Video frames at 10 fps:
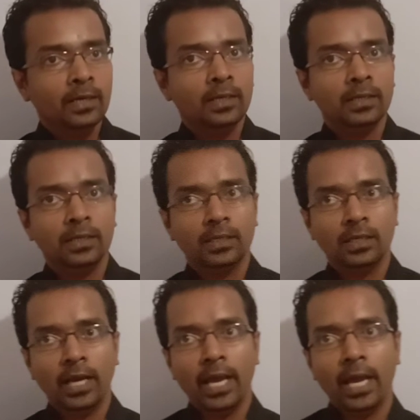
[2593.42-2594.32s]

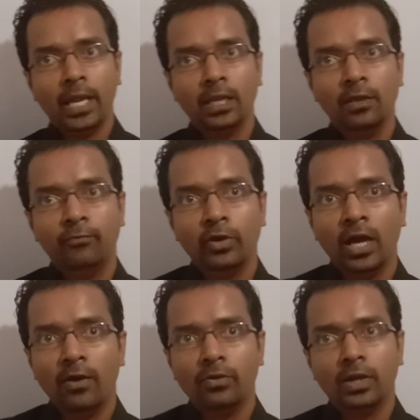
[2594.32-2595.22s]
and if you
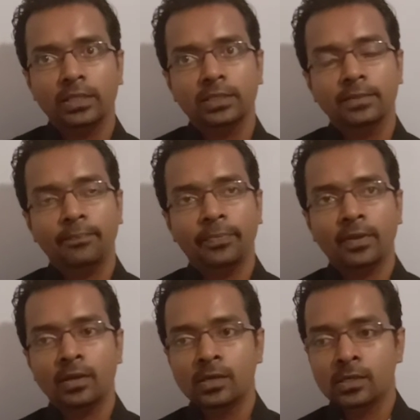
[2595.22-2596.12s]
have another
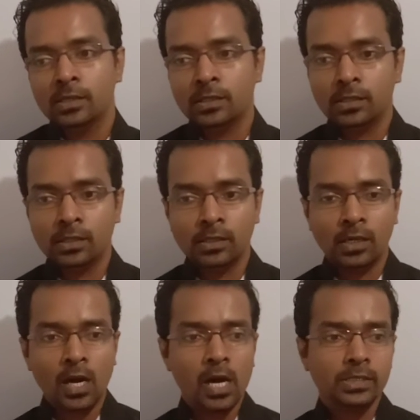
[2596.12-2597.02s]

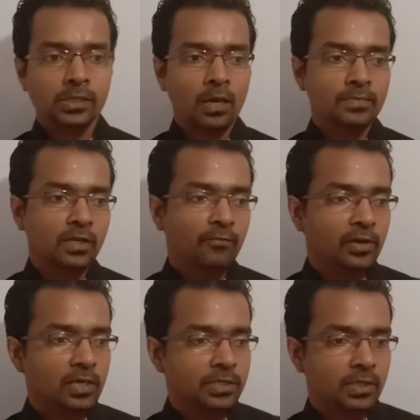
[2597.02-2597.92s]
hard sums,
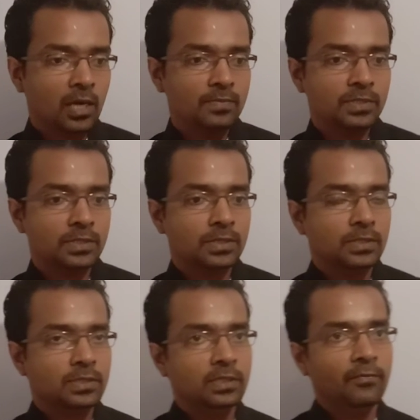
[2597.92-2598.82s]

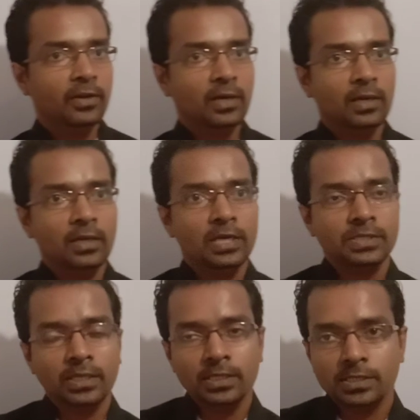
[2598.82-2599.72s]
difficult
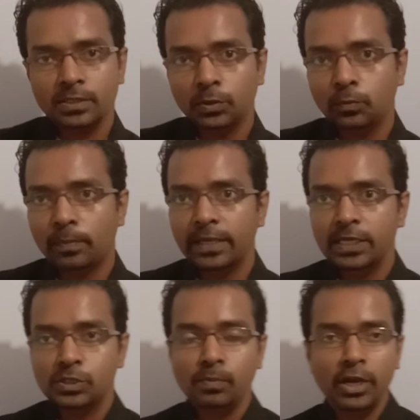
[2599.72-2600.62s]
lessons, you
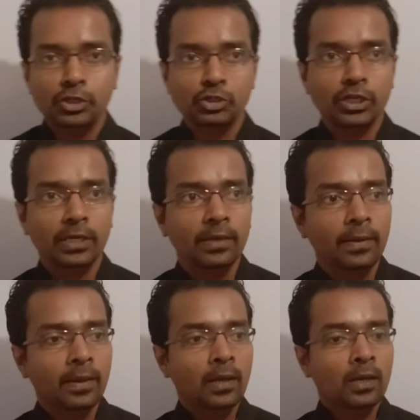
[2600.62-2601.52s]
please mention.
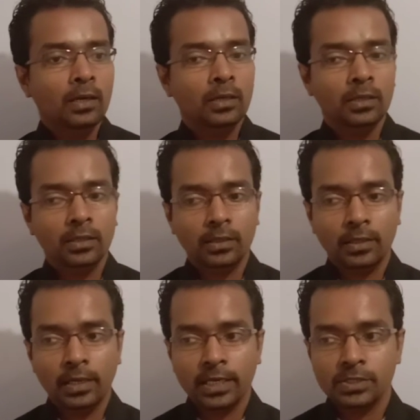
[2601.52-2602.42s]

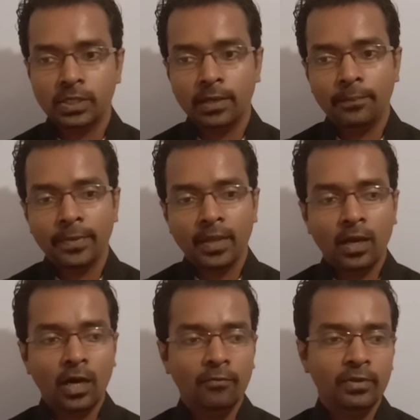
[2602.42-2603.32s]
Next day
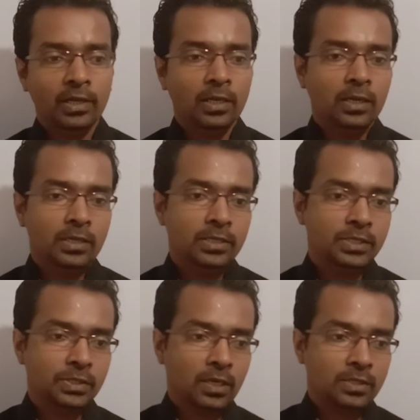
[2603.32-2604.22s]
I will
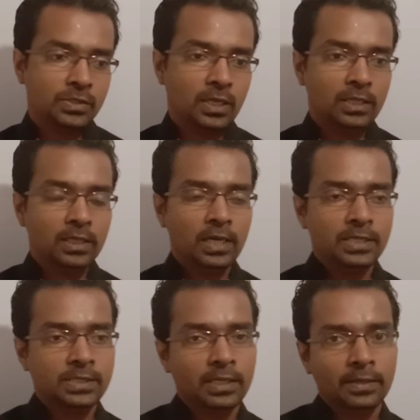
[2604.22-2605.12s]
discuss another
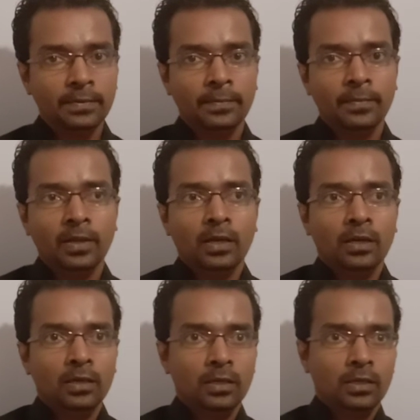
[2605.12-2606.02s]
lesson.
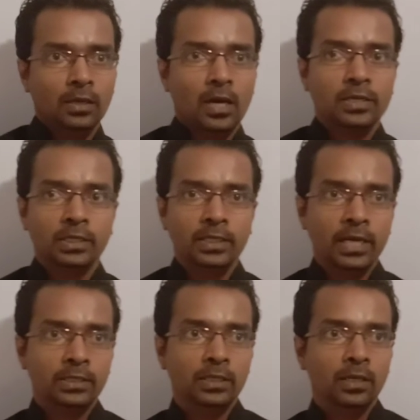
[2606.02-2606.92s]
Until
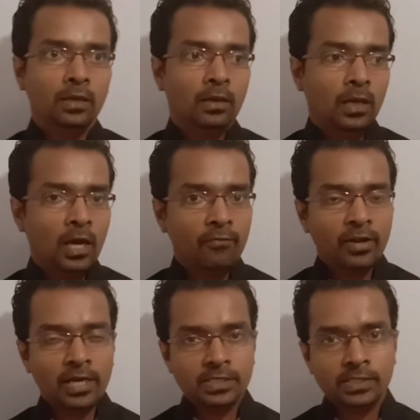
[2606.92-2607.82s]
that, have a
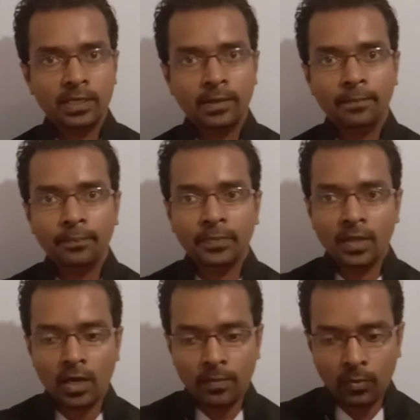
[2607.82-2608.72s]
nice day.
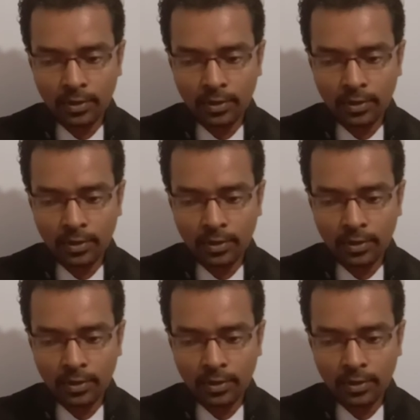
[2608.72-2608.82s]
Bye.